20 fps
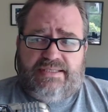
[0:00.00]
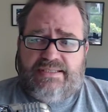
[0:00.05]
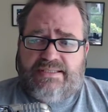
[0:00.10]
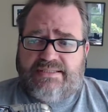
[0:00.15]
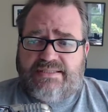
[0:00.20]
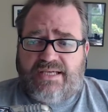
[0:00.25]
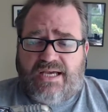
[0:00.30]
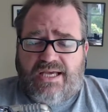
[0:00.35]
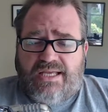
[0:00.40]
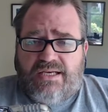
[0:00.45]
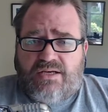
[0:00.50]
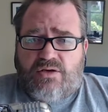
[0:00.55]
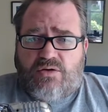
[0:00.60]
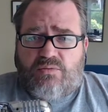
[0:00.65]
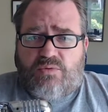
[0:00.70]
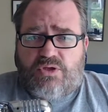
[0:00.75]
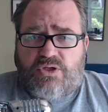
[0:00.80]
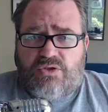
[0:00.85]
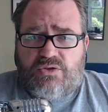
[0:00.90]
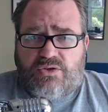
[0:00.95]
So I don't know
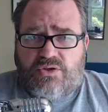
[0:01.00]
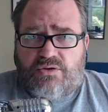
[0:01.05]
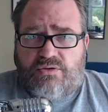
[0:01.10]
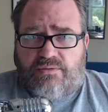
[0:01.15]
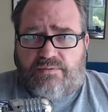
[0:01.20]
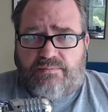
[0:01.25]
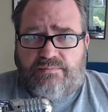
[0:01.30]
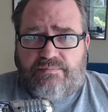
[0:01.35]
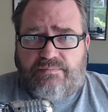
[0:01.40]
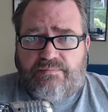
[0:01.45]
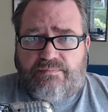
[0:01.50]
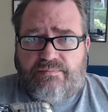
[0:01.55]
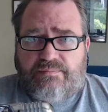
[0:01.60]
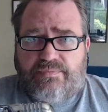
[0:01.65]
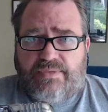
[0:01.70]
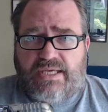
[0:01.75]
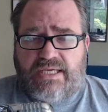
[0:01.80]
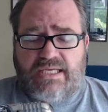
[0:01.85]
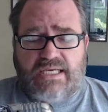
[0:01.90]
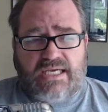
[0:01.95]
what you do.
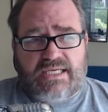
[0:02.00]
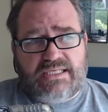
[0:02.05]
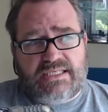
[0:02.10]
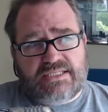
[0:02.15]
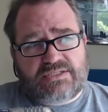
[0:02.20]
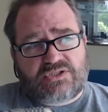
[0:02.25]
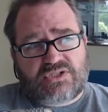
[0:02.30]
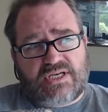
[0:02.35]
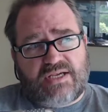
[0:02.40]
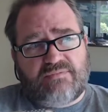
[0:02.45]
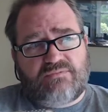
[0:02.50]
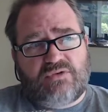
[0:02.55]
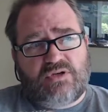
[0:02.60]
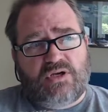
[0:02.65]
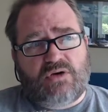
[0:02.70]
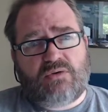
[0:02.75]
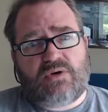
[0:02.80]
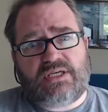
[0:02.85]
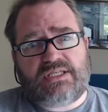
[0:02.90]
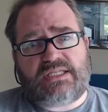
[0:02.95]
I literally have
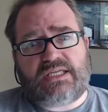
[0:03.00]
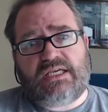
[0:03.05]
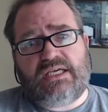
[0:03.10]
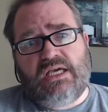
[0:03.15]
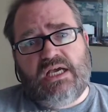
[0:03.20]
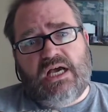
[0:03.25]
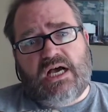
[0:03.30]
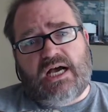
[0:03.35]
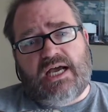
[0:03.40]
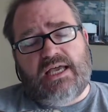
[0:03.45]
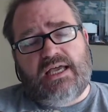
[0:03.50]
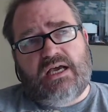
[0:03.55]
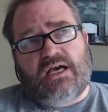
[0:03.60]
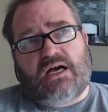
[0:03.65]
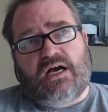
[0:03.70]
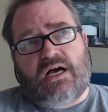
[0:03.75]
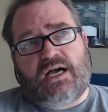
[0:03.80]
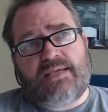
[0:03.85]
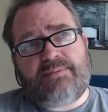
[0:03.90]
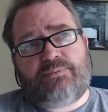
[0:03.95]
no idea.
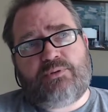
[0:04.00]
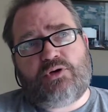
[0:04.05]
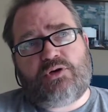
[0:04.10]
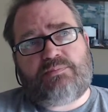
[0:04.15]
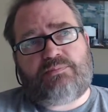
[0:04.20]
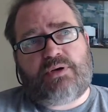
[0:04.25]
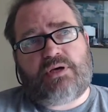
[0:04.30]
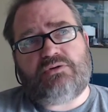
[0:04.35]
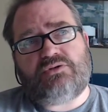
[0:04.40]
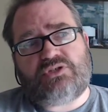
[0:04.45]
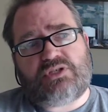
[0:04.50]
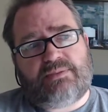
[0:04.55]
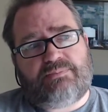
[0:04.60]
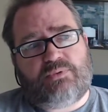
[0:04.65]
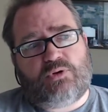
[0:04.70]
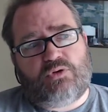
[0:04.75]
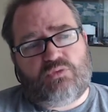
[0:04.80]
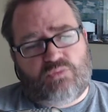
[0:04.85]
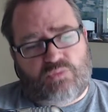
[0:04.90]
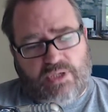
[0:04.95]
I put a post up
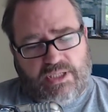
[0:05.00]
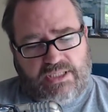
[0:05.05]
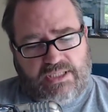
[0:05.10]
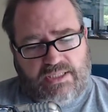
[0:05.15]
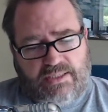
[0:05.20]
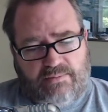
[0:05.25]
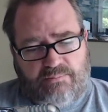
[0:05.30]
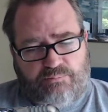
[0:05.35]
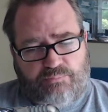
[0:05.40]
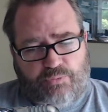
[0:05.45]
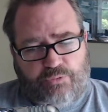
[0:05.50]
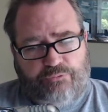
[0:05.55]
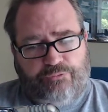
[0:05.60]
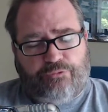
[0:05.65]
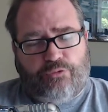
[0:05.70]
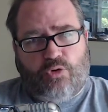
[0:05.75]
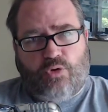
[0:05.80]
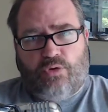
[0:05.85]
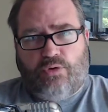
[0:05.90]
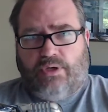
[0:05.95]
on Reddit
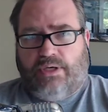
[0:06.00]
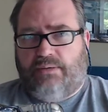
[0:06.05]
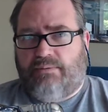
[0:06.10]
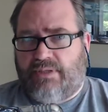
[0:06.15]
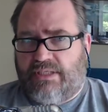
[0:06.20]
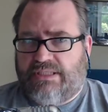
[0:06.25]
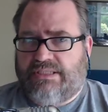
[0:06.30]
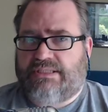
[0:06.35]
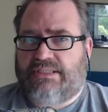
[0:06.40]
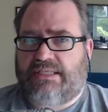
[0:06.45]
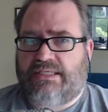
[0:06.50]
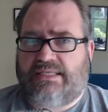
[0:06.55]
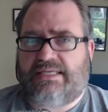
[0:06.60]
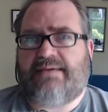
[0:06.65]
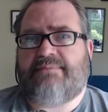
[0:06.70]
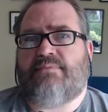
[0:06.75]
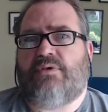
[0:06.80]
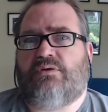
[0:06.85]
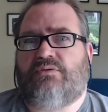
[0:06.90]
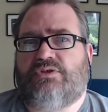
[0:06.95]
before I released the
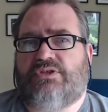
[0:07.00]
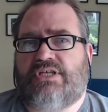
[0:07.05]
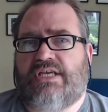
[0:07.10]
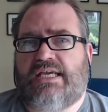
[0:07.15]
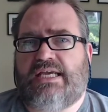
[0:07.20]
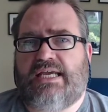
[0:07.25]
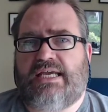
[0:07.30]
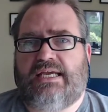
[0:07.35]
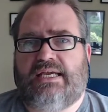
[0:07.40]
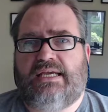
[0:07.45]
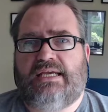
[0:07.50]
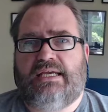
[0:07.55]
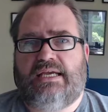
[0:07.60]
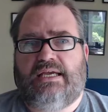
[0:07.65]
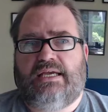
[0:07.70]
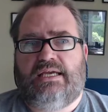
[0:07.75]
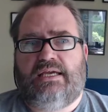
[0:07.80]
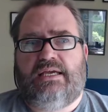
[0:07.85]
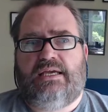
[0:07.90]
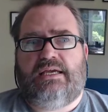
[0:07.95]
demo saying,
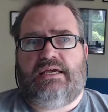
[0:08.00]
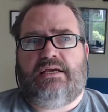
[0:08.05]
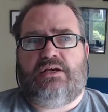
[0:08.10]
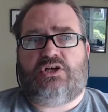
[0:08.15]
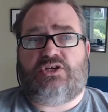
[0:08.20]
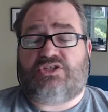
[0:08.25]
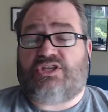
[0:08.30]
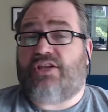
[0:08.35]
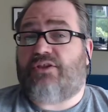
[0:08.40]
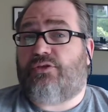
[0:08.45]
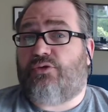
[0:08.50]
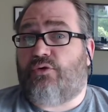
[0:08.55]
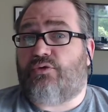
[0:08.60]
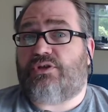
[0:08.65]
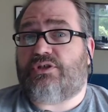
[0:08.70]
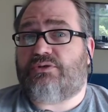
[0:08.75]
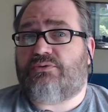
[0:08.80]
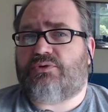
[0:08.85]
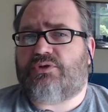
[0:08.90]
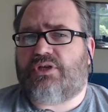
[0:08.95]
because I thought
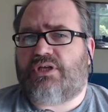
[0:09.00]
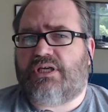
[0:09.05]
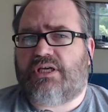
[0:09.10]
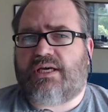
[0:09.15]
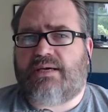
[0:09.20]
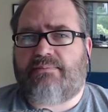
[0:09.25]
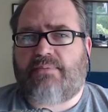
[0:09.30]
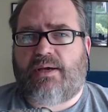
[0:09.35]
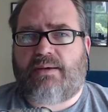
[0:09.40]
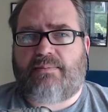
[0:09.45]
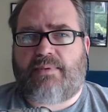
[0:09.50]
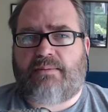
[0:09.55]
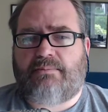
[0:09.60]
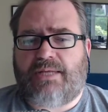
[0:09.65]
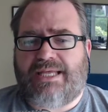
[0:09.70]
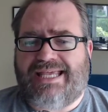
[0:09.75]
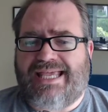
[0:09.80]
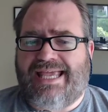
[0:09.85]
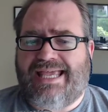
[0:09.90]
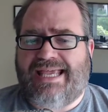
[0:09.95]
this was going to come up, I'm
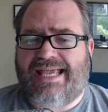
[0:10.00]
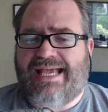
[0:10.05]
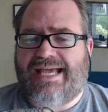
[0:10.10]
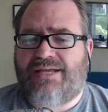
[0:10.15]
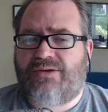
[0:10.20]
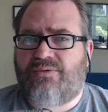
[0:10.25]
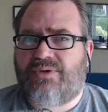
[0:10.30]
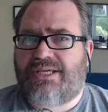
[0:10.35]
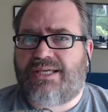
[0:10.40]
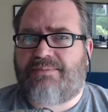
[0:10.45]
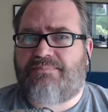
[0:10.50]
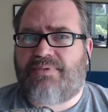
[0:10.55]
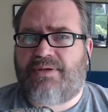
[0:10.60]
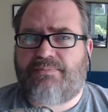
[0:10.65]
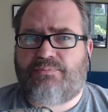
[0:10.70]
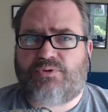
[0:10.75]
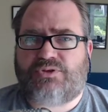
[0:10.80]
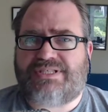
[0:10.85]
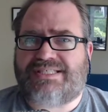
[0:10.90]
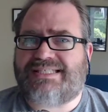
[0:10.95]
like, hey, how do I get
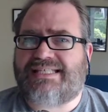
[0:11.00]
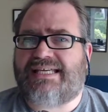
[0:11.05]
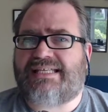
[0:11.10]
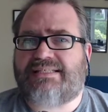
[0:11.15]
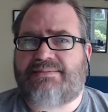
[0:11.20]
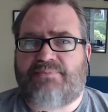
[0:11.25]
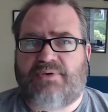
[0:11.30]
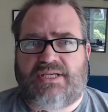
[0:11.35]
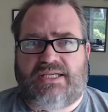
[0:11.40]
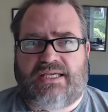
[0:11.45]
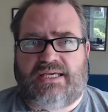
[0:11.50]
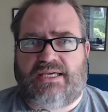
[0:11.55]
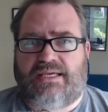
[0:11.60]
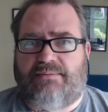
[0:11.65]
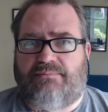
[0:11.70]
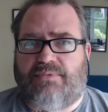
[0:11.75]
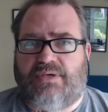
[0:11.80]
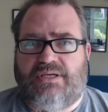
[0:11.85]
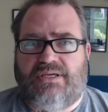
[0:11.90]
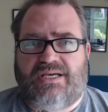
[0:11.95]
people to test my
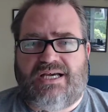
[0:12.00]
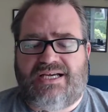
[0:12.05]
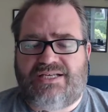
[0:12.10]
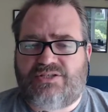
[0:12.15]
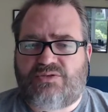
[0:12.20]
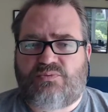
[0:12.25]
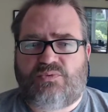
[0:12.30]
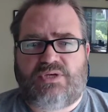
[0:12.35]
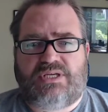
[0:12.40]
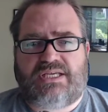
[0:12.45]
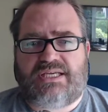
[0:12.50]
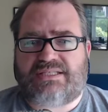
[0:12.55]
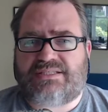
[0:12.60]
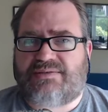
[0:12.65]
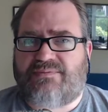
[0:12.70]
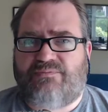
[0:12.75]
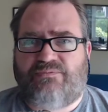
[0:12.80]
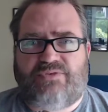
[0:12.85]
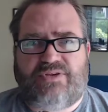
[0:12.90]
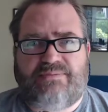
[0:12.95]
game? I just want to get
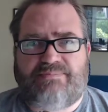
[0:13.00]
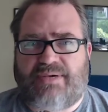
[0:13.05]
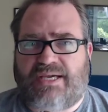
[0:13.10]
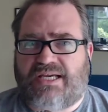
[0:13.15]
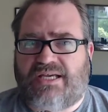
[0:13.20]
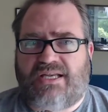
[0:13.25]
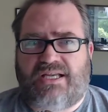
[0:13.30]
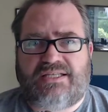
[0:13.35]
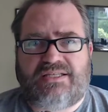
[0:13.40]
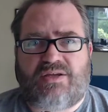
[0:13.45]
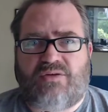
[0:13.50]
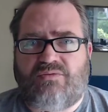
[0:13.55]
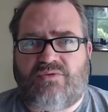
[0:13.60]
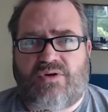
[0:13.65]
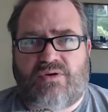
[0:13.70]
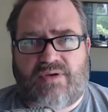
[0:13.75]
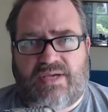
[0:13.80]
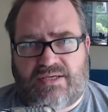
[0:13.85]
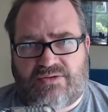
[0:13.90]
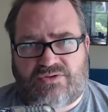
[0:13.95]
some feedback, and I don't
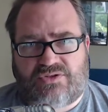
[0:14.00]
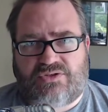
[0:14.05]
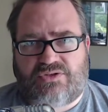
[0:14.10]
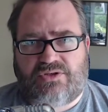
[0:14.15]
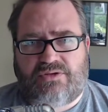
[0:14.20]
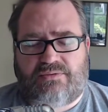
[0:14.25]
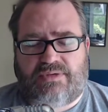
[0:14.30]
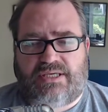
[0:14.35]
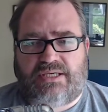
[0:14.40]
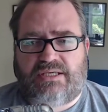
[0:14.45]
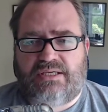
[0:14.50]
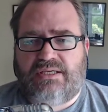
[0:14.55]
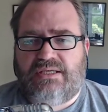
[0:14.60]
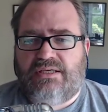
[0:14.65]
know how to do it.